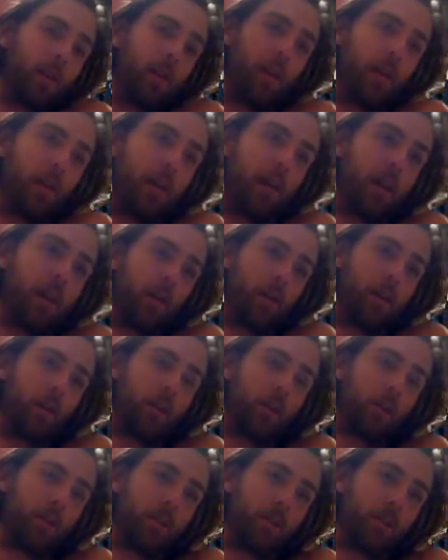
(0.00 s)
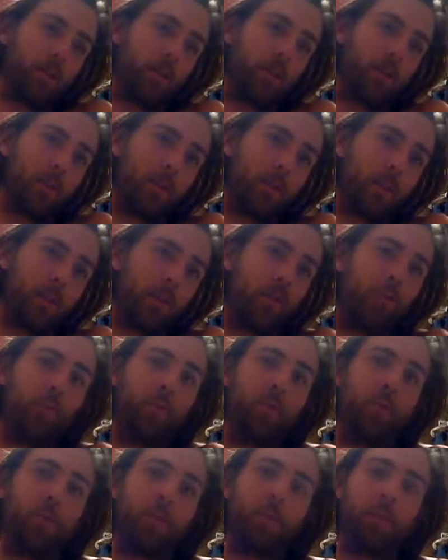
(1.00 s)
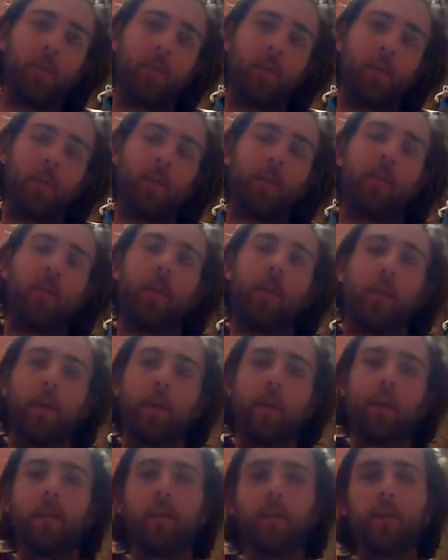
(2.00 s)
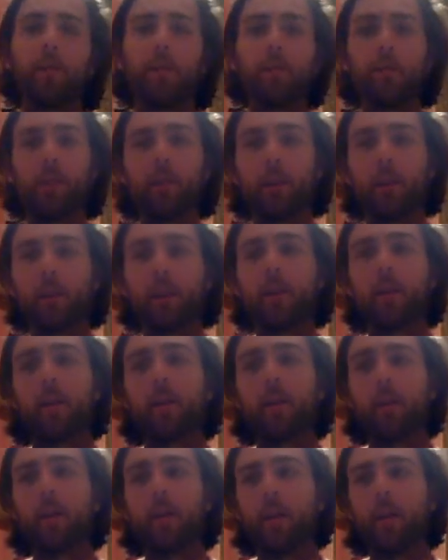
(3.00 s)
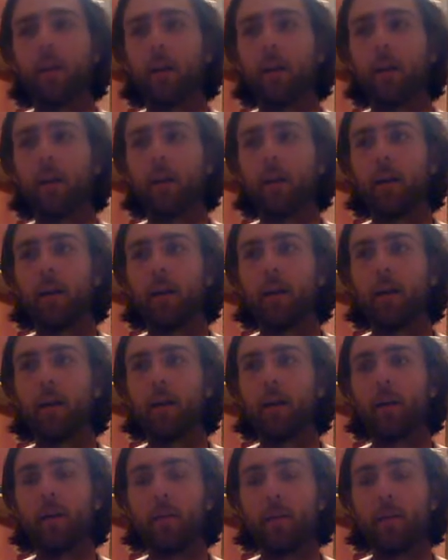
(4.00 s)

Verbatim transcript: uh, aluminum and using uh,